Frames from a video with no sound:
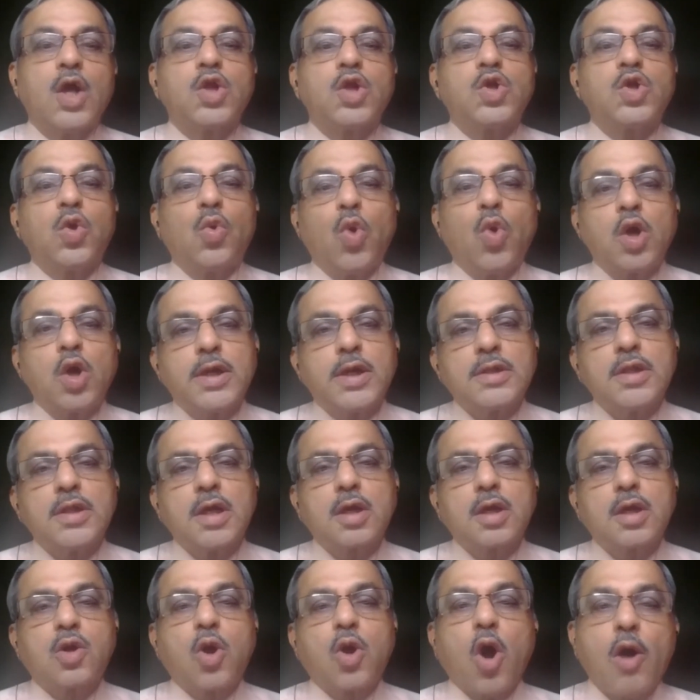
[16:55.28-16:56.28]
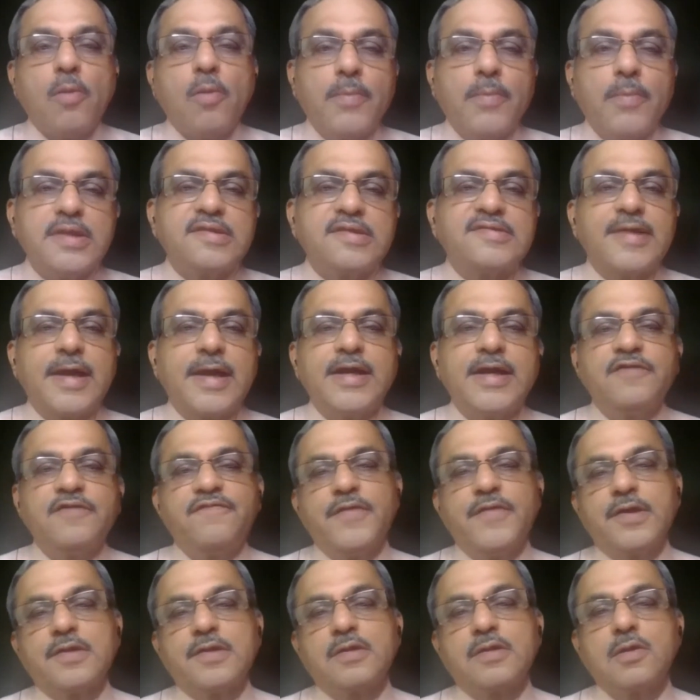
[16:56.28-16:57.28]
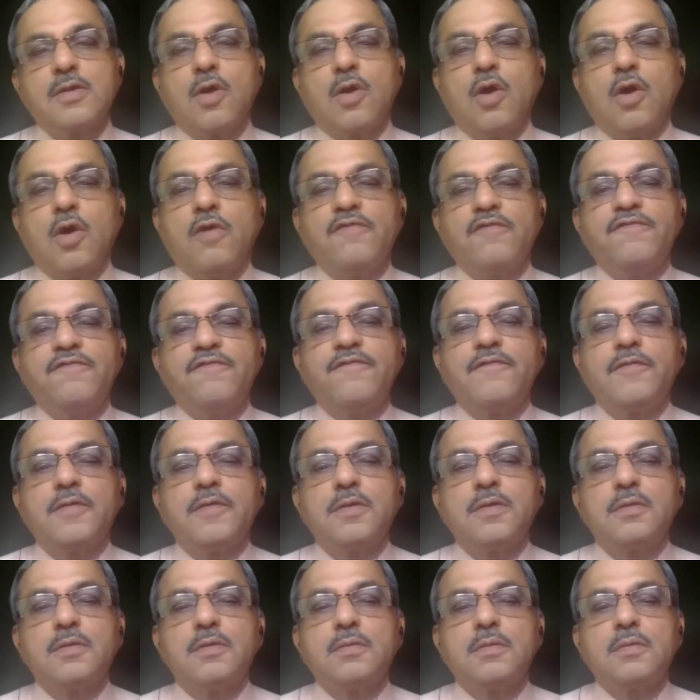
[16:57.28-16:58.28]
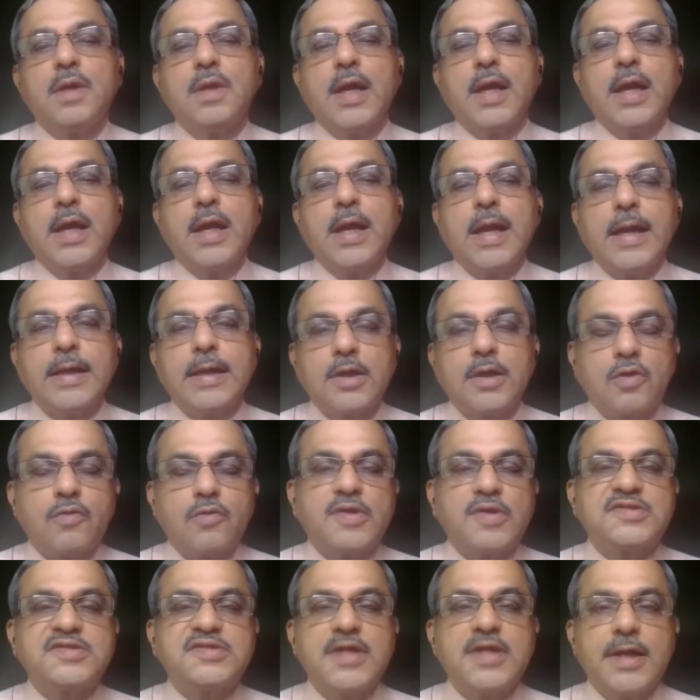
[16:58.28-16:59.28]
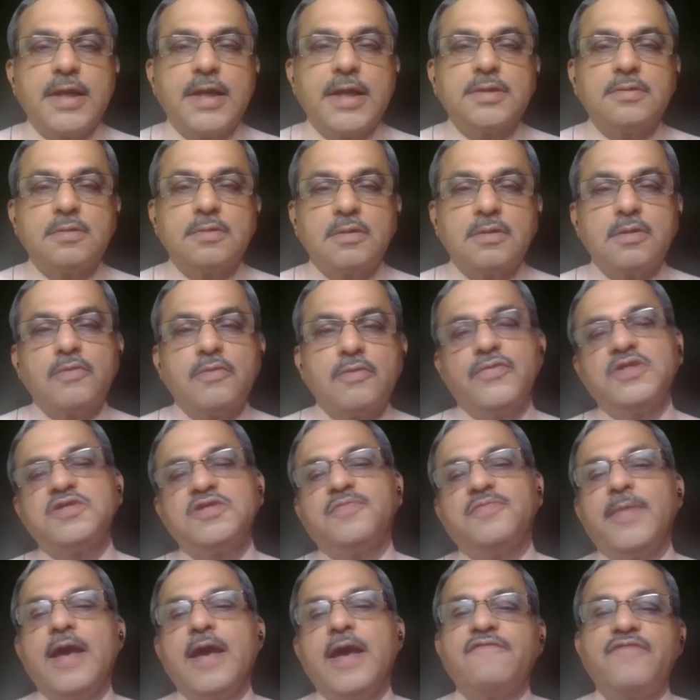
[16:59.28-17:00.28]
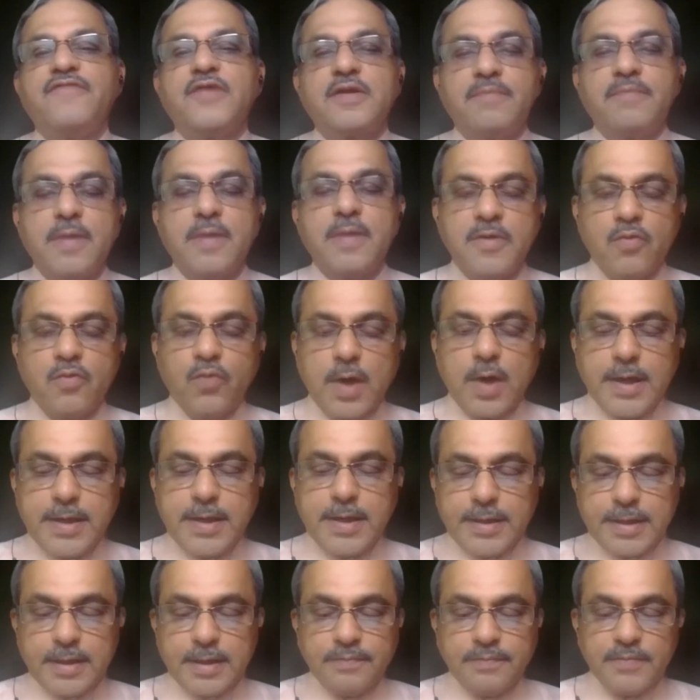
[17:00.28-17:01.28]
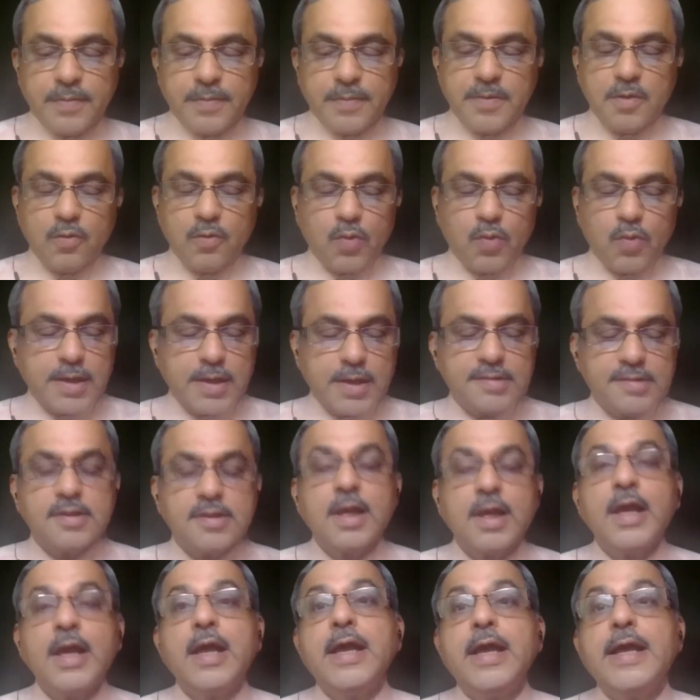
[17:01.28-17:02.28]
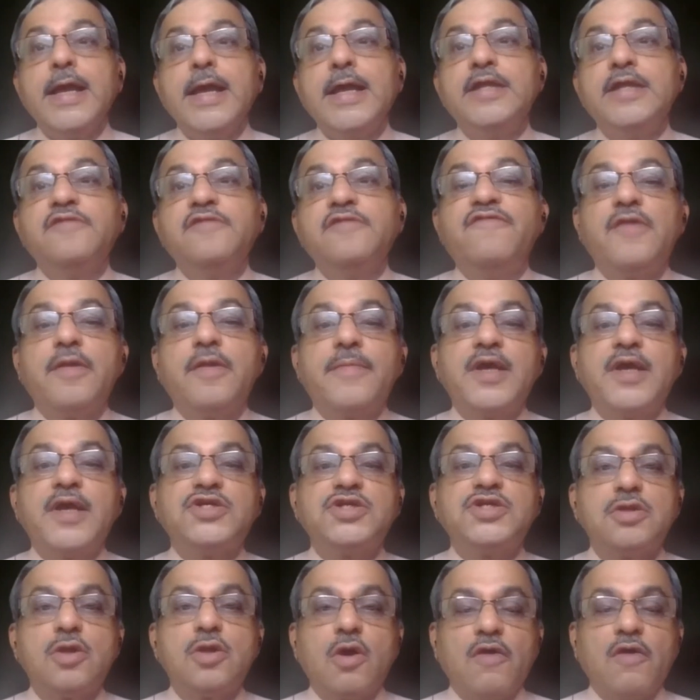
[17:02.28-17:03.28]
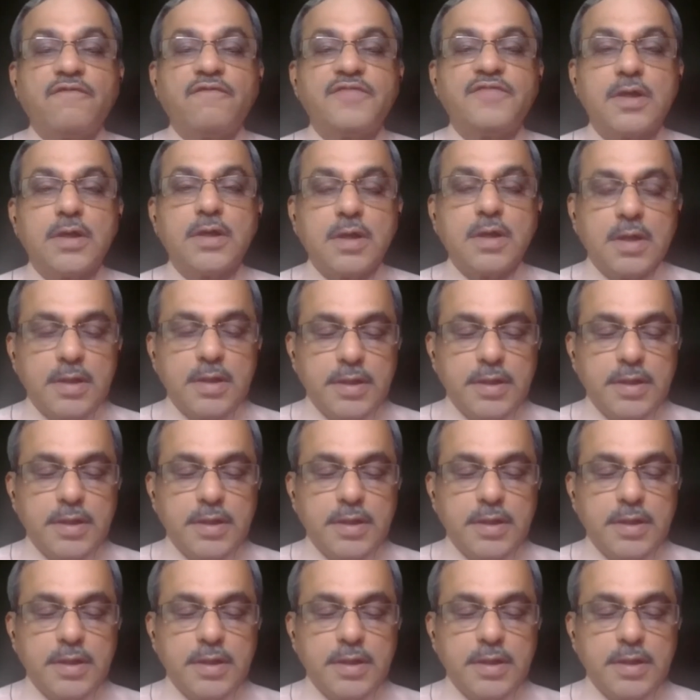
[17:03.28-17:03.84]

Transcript: So what are the common side effects of atorvastatin, which may affect maybe 1 in 10 people? One is inflammation of the